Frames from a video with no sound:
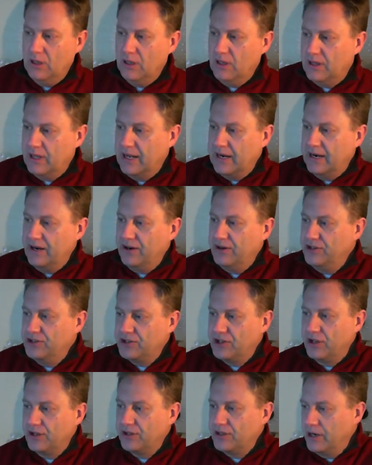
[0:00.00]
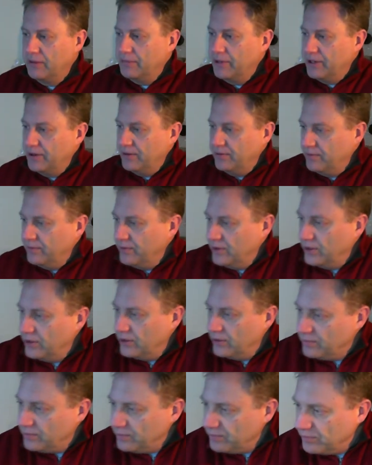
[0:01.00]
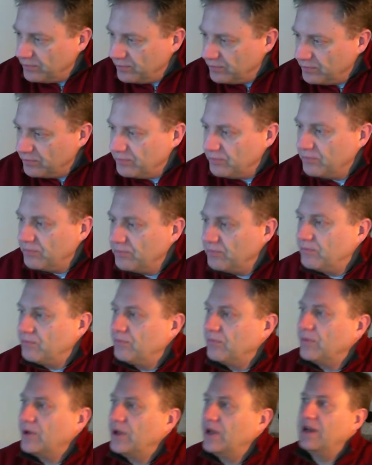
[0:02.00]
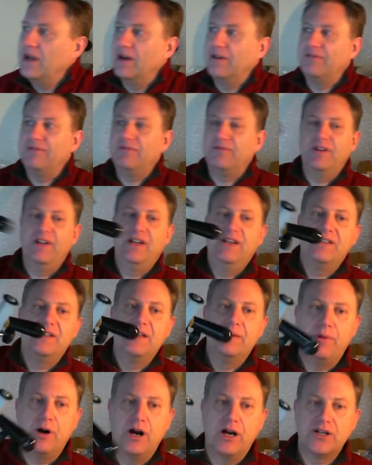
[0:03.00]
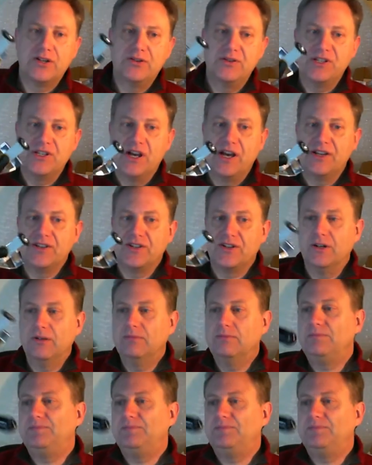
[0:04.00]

that I don't use all the time, but you know, enough, is a box resizer.